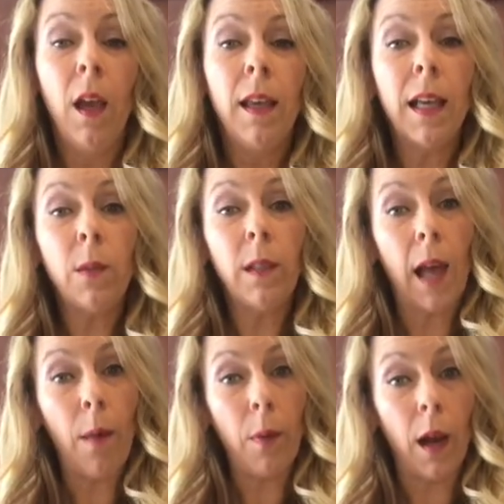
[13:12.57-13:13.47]
guess what's
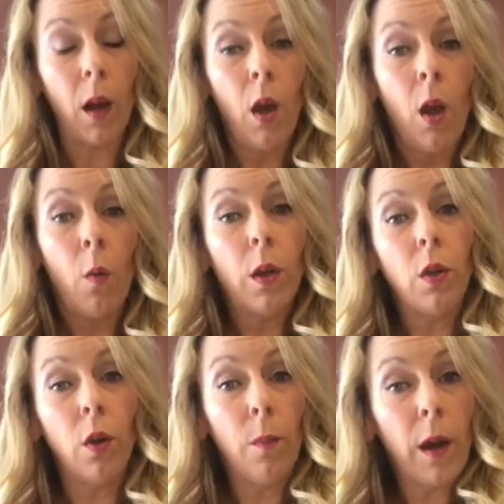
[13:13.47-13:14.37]
happening? When
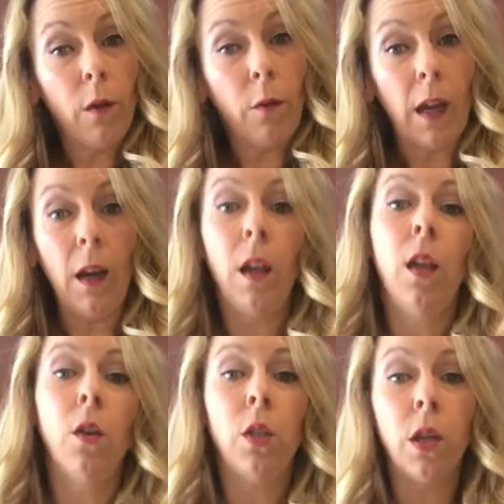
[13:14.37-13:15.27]
your bare feet,
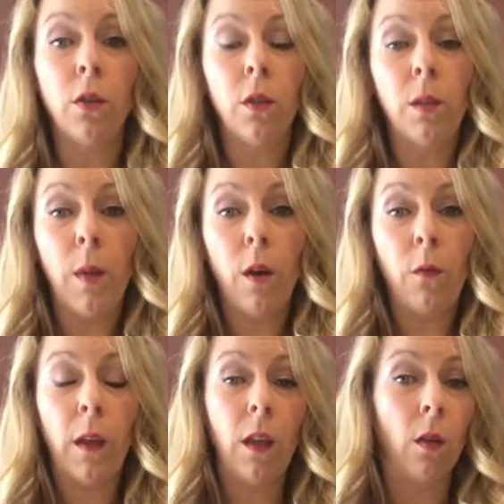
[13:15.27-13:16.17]
your children's bare
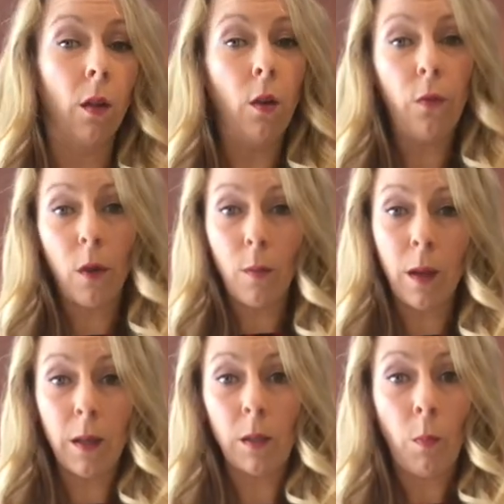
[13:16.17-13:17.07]
feet, your little fur
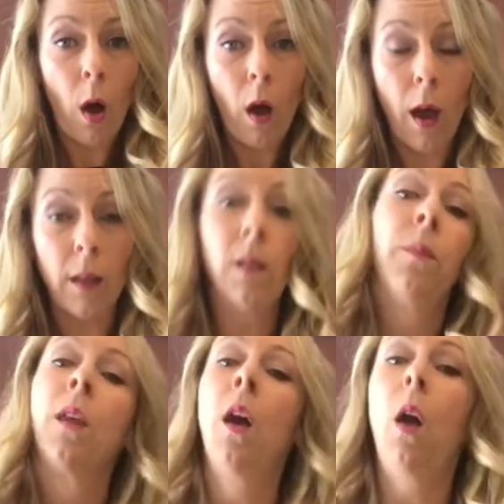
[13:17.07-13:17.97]
baby's paws
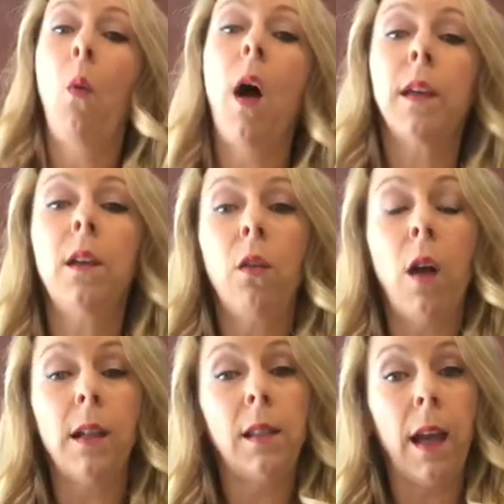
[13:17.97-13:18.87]
are walking
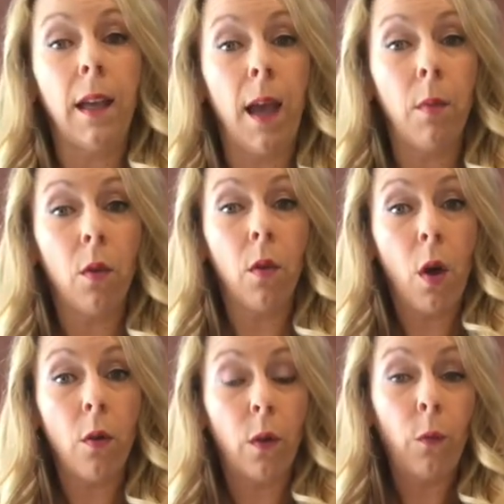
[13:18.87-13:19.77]
across that chemical
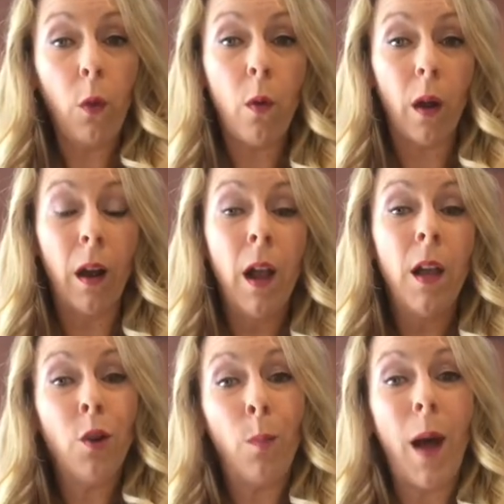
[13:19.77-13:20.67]
coated floor,
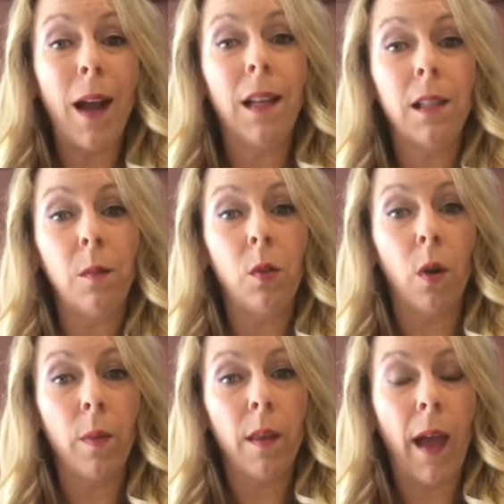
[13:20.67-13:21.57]
your body is
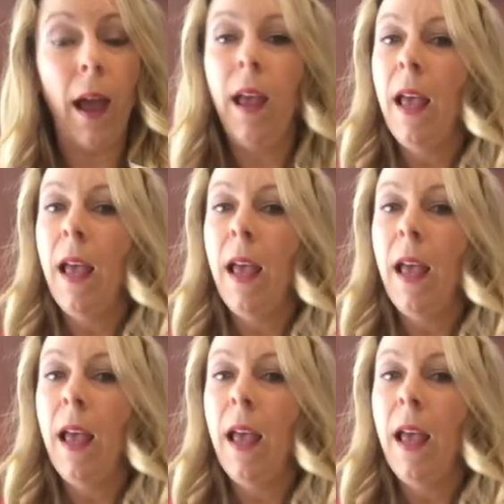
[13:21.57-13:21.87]
absorbing that,